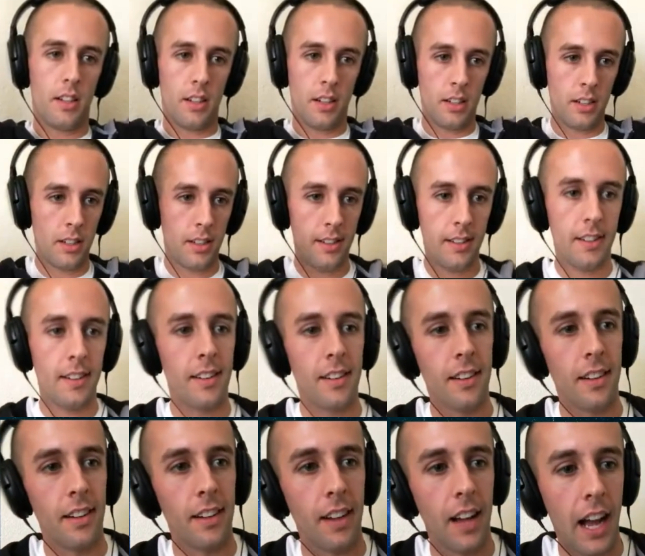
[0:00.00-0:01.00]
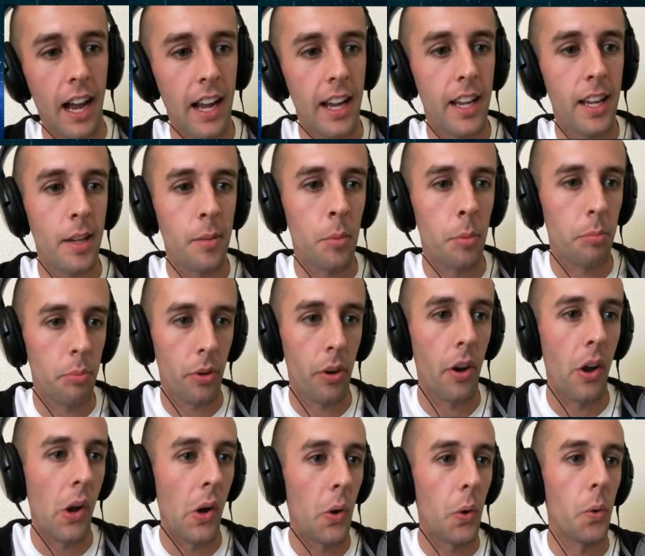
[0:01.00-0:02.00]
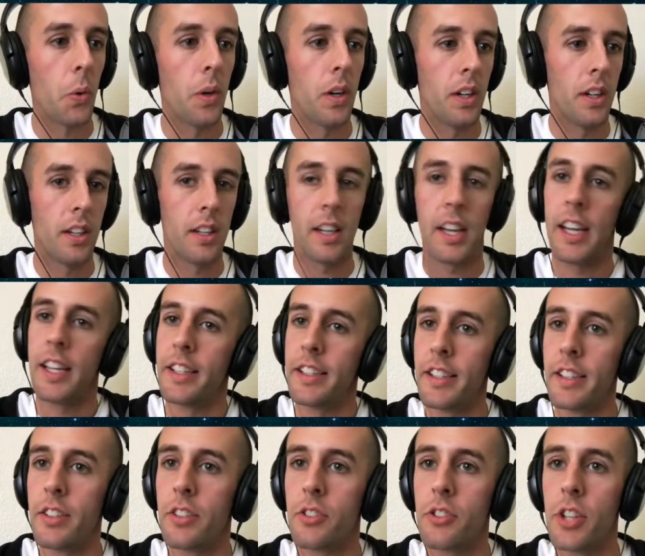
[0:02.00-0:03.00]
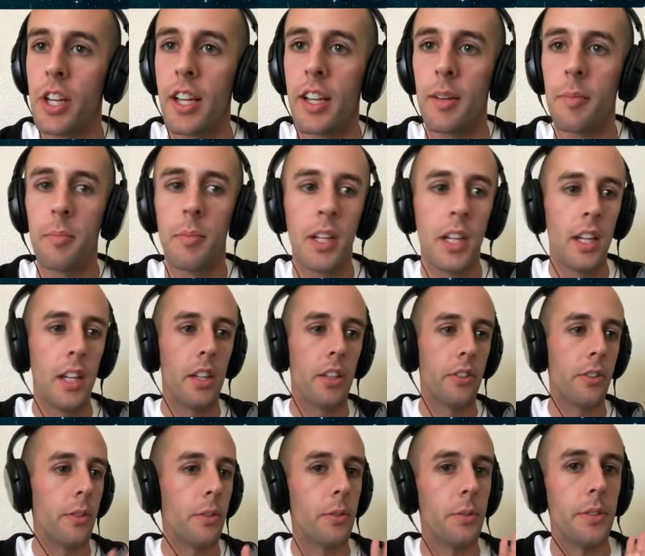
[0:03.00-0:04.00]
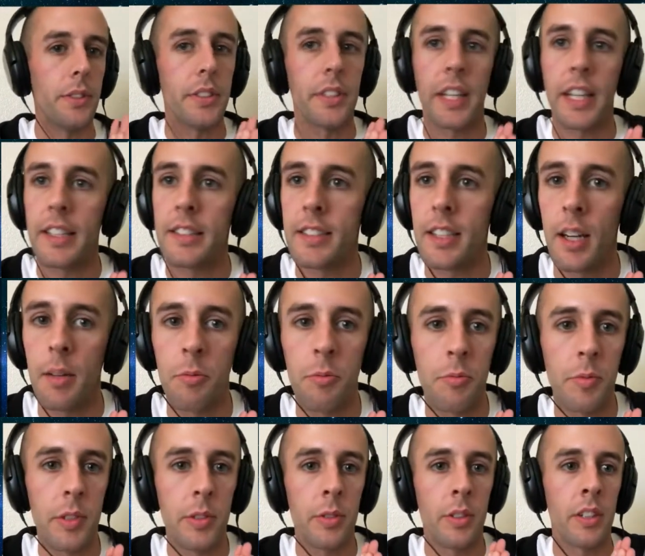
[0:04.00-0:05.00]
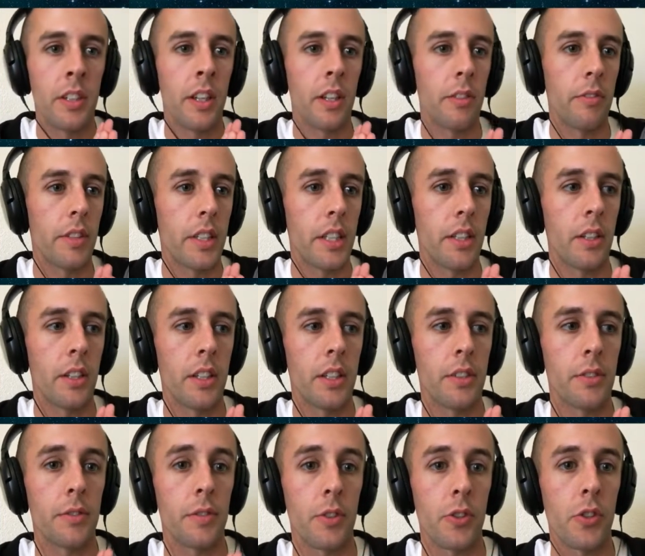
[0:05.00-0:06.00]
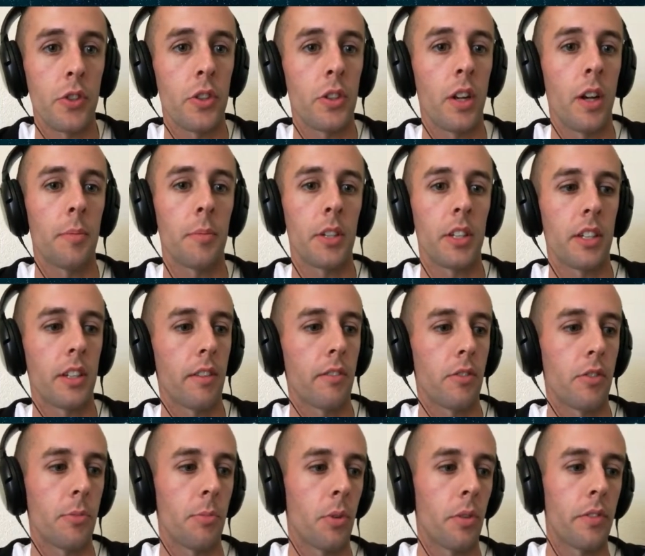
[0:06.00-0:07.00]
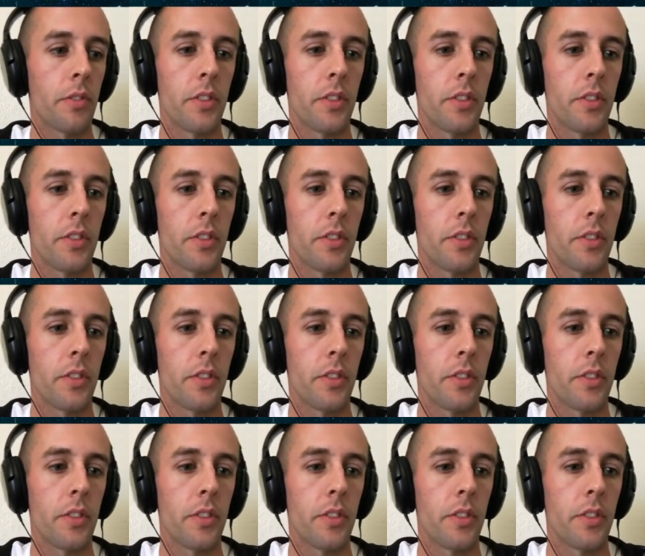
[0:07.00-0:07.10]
I am a pro at Disc Jam. Dudes, like I said, I'm going to be doing another video on this for sure. I'm going to cover some more.